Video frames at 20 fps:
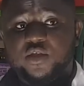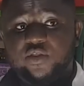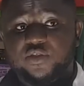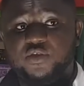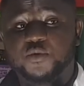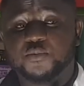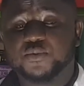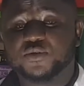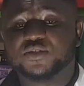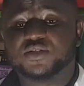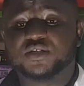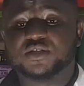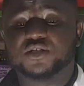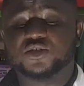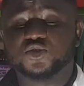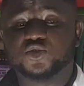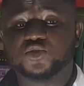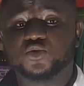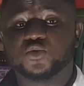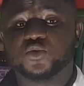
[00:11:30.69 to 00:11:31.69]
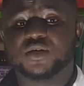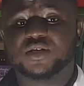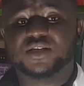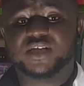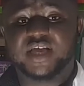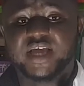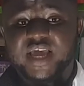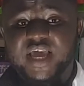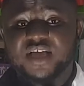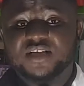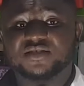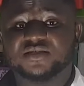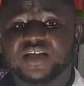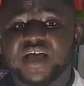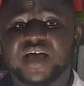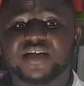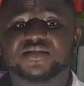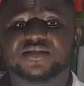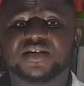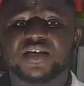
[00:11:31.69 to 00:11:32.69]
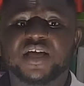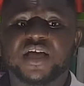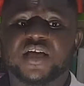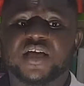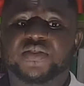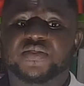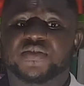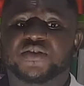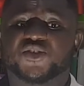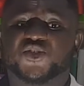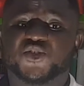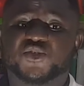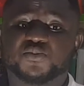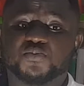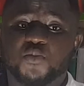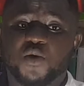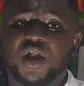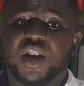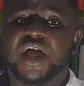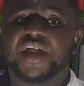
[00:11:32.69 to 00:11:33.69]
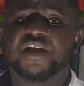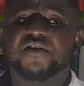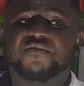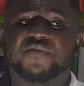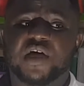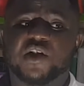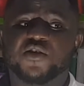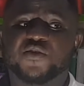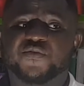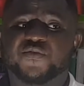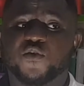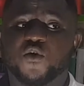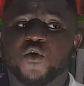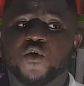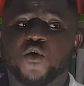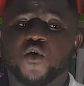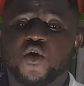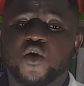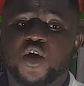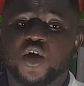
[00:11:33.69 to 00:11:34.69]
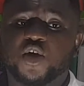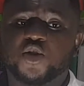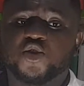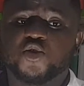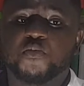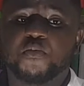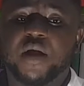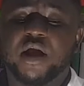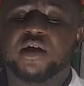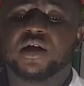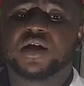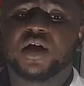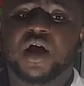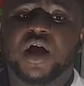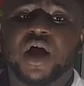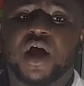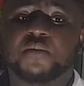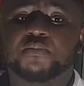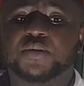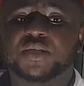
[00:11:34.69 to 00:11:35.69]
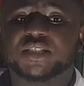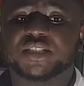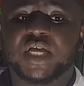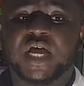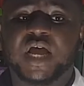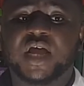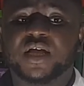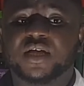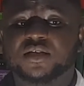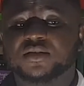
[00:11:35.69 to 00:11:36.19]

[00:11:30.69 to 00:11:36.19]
The opposite is true in the case that the smaller the value for numerical aperture,